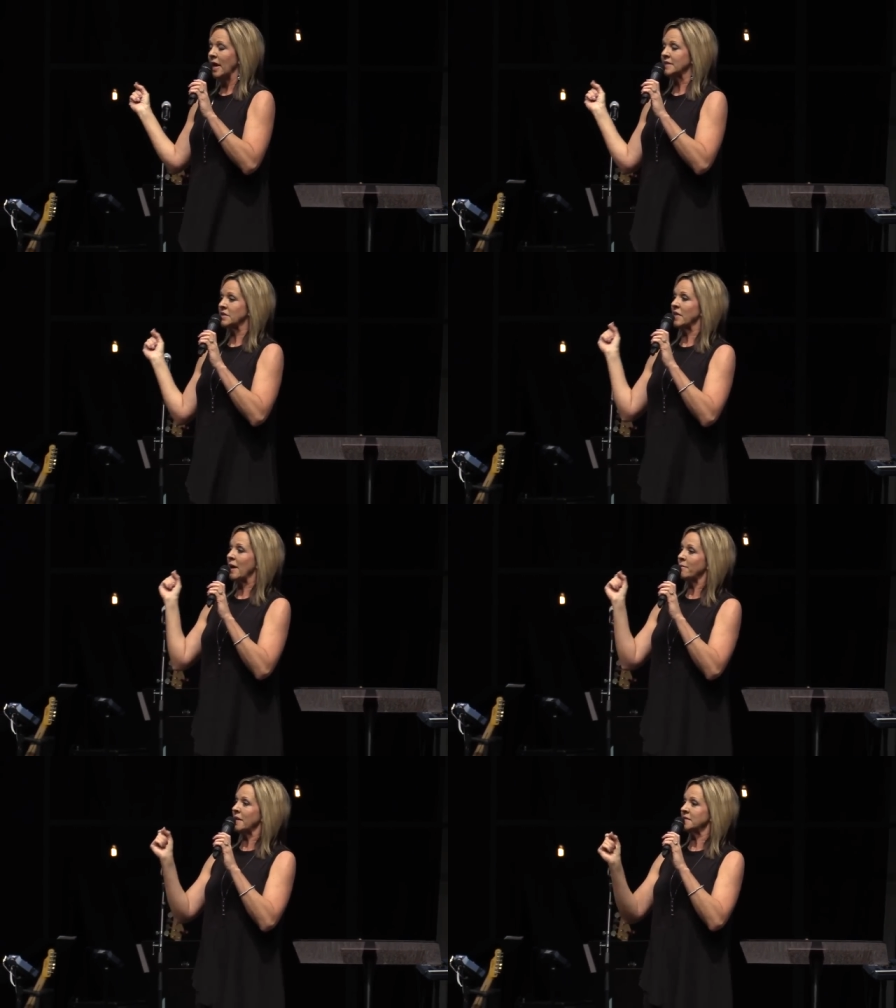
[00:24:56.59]
And so
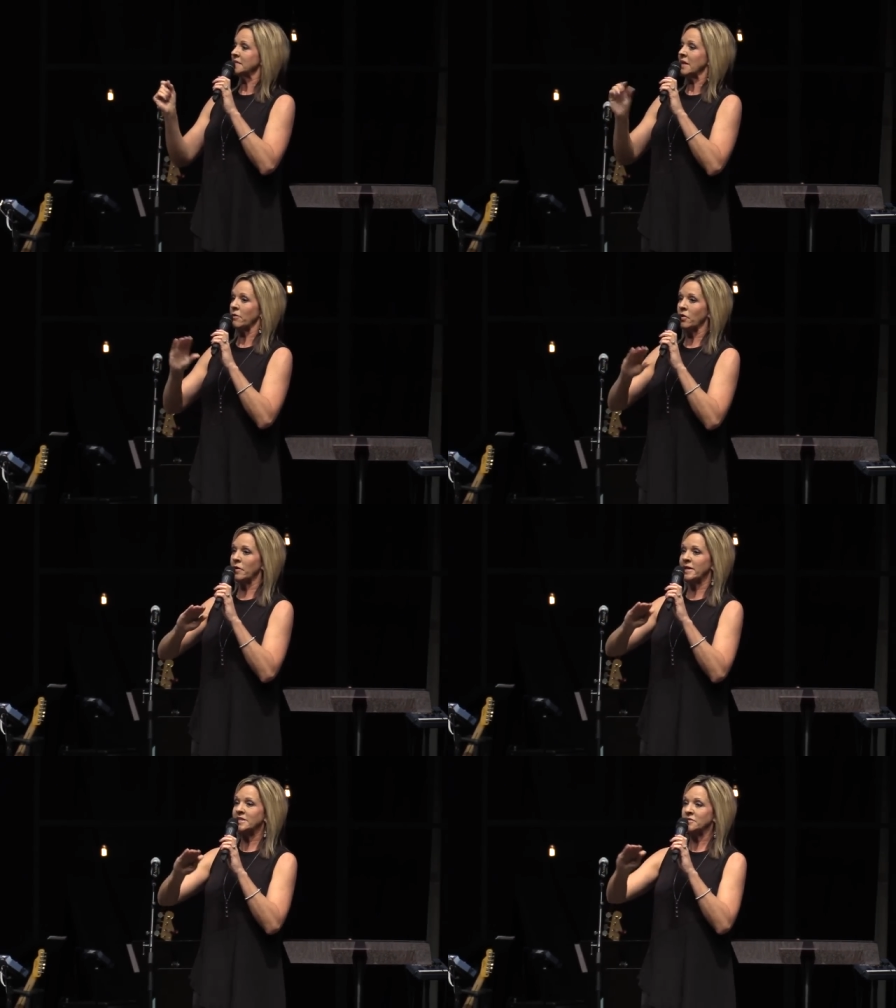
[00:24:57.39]
that means they were
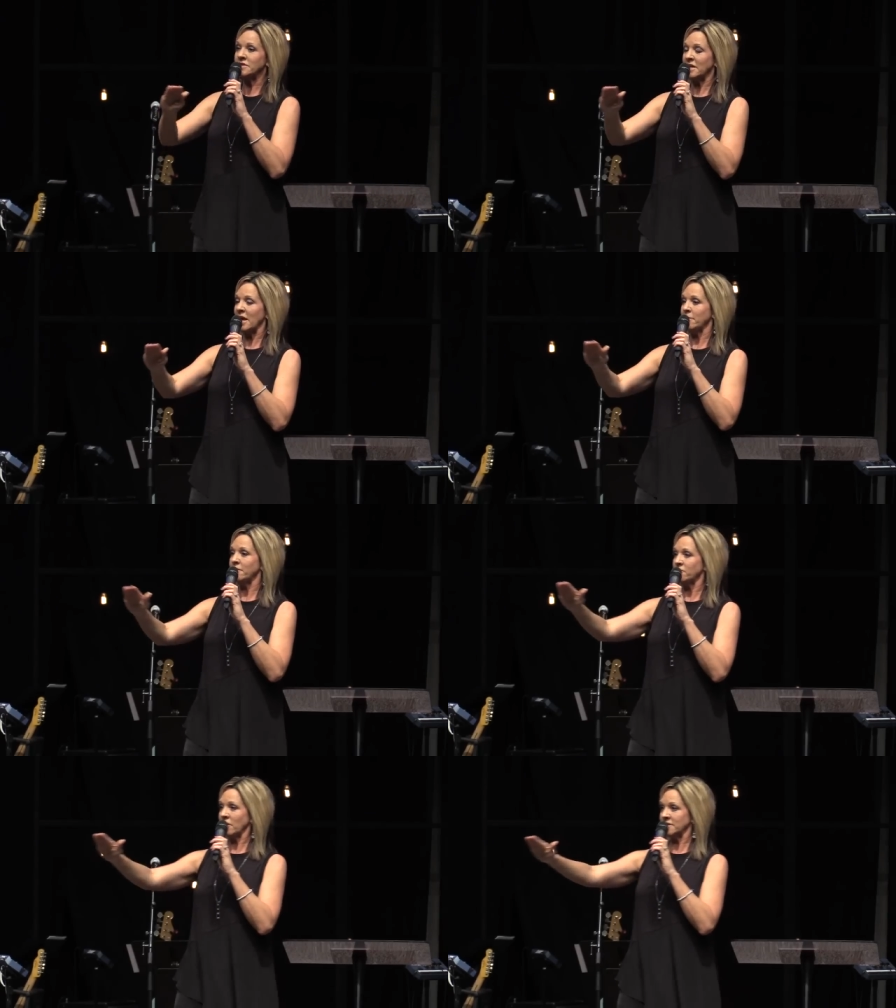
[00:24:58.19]
going into a time
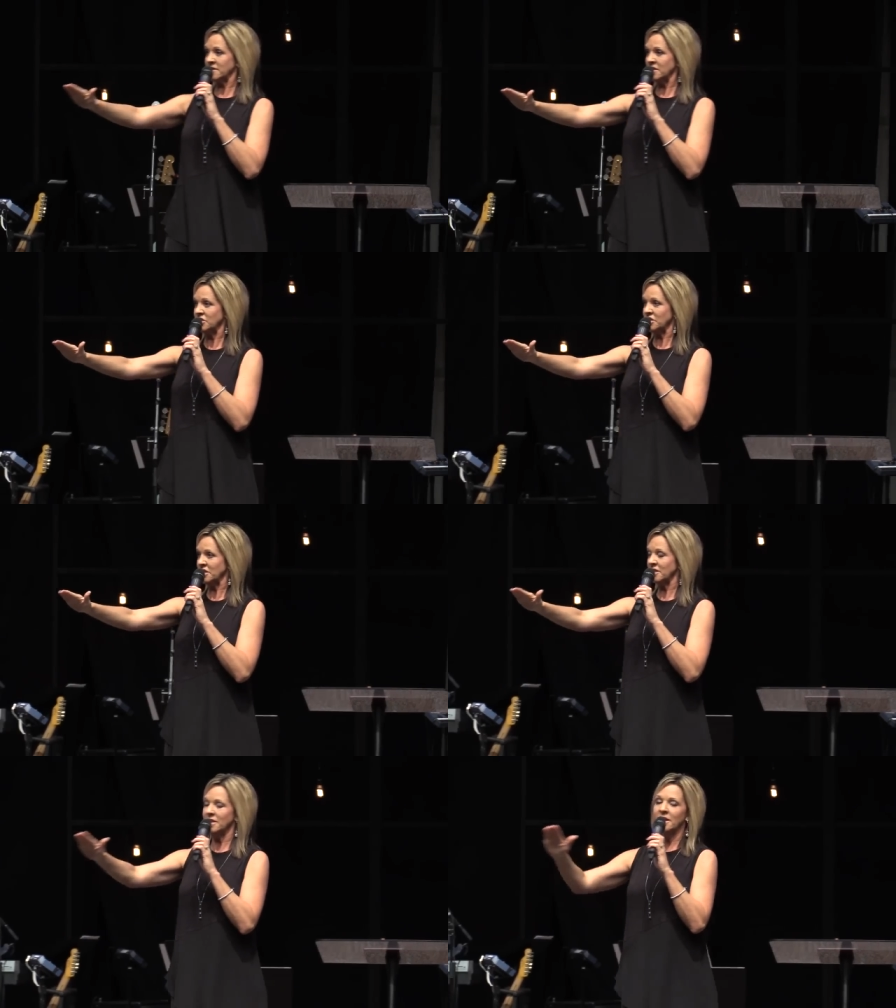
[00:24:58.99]
of
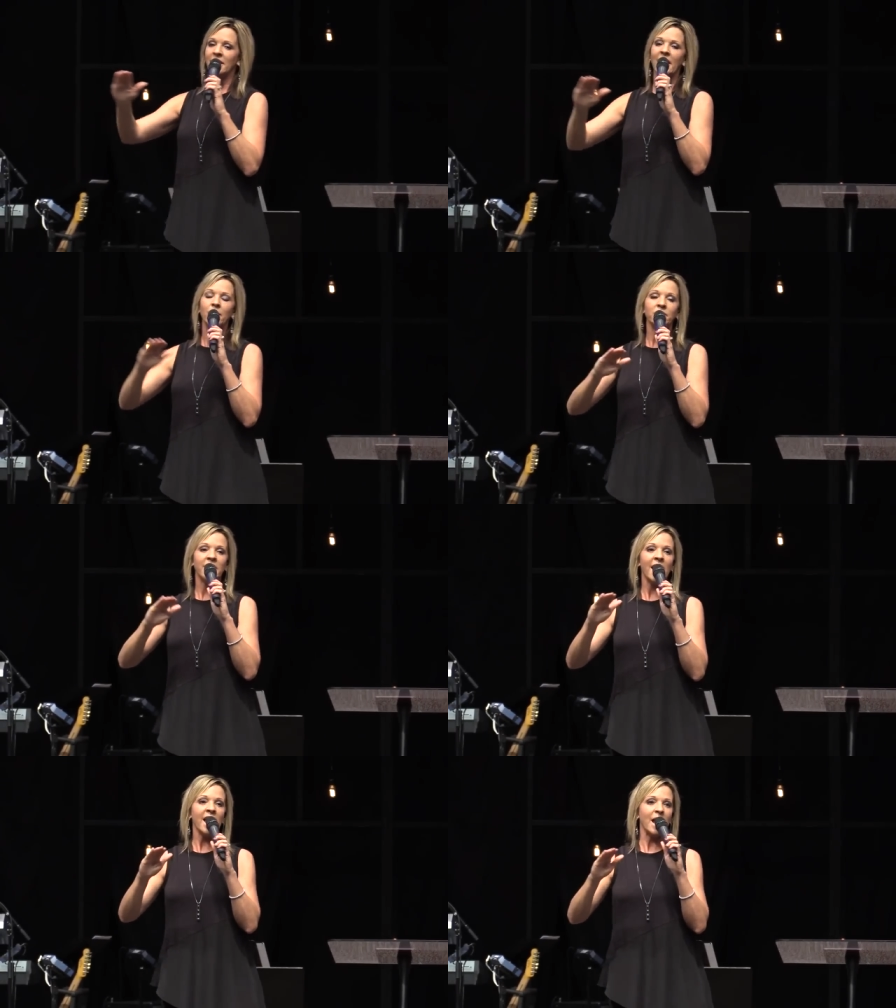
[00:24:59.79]
transition. And when
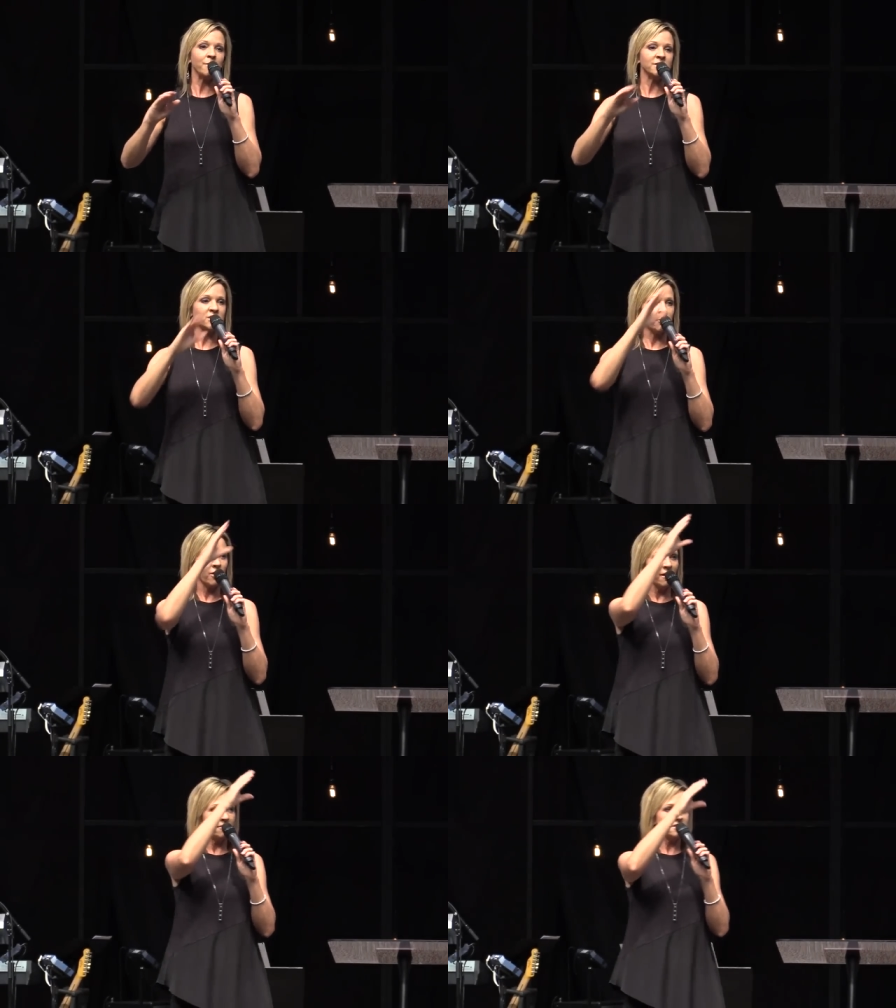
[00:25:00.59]
that happens, the
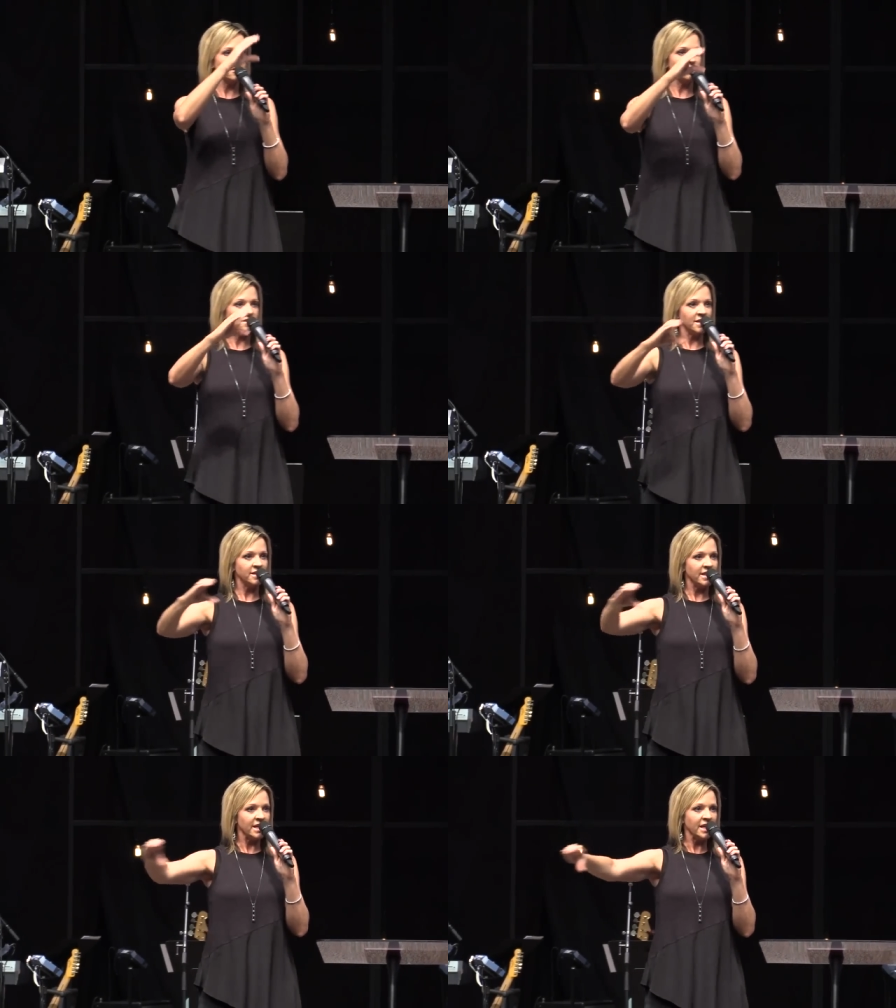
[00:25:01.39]
prophets are
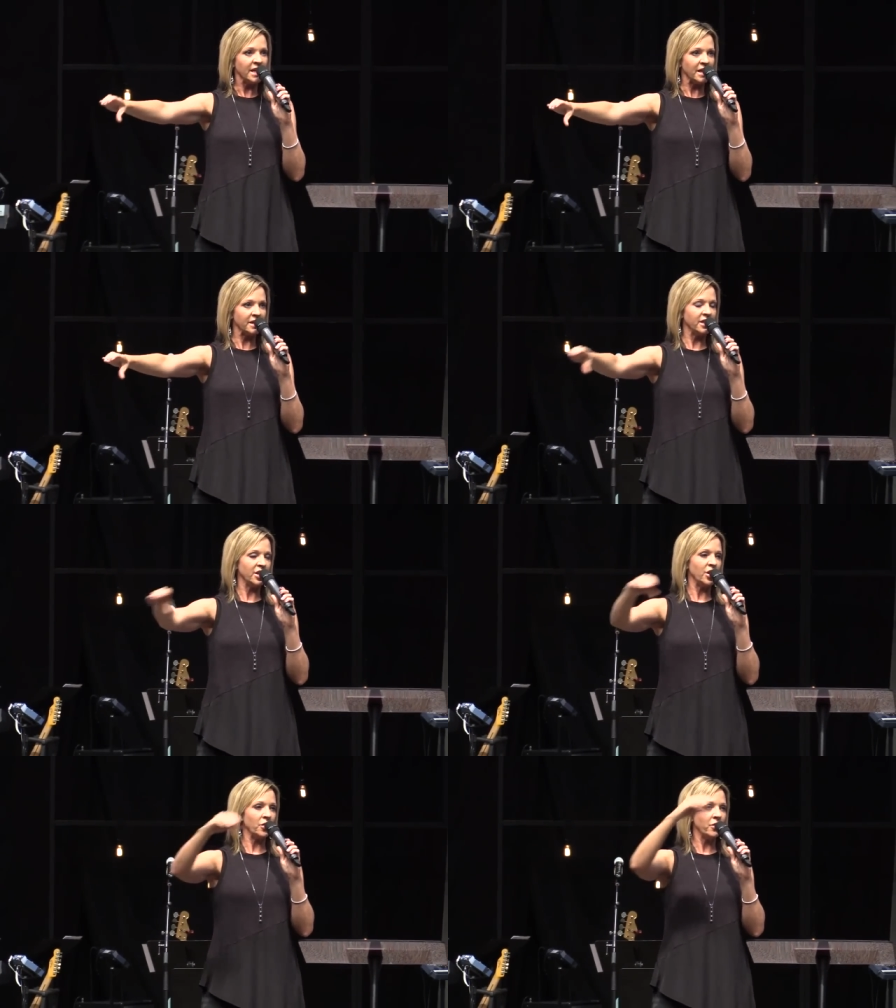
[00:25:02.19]
sent in,
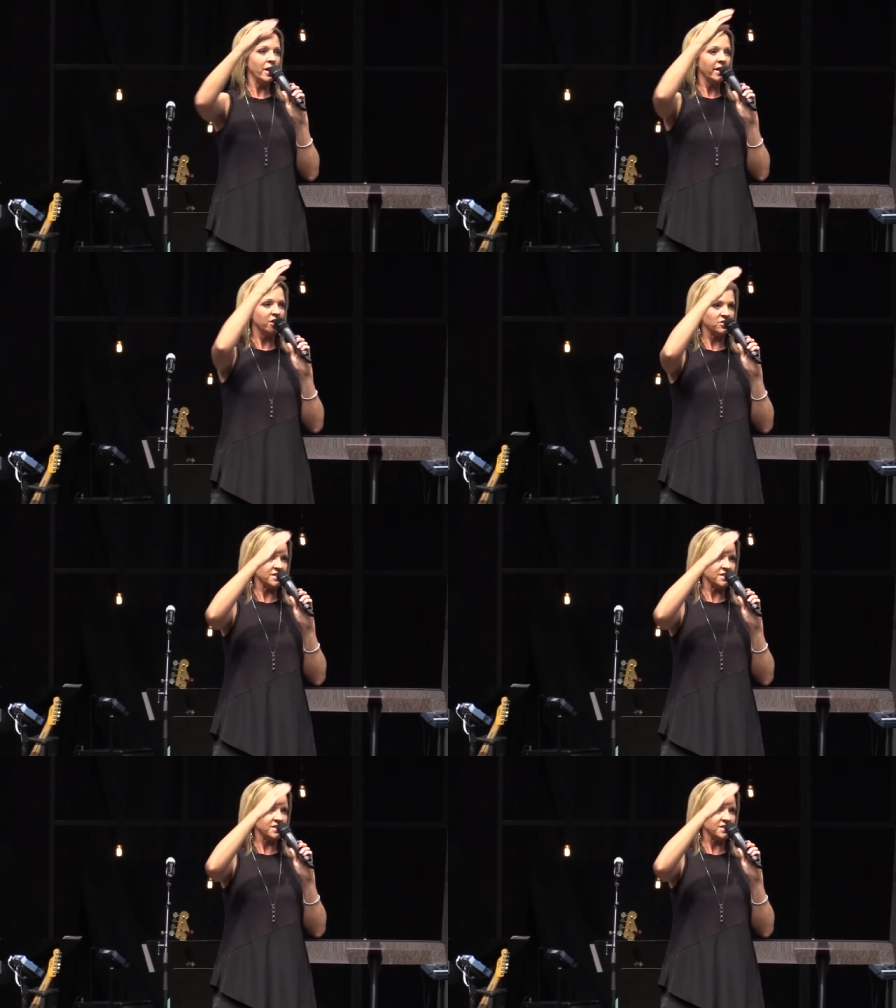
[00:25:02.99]
you know, they're